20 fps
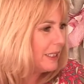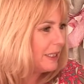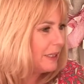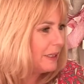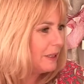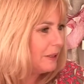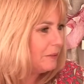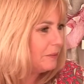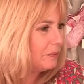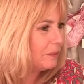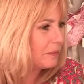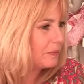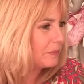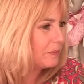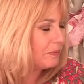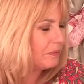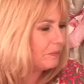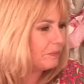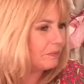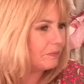Um,
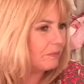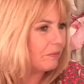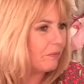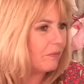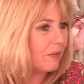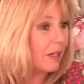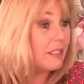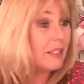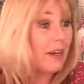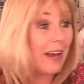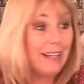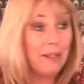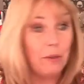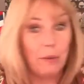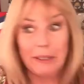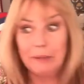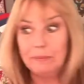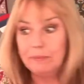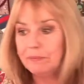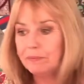so
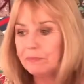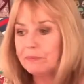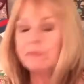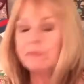anyway,